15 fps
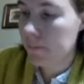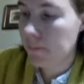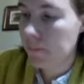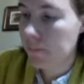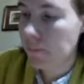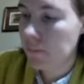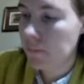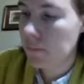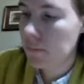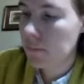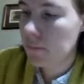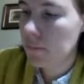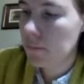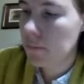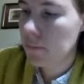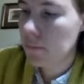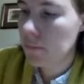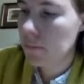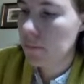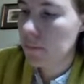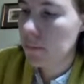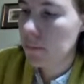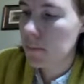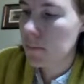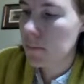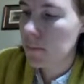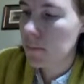(no one is talking)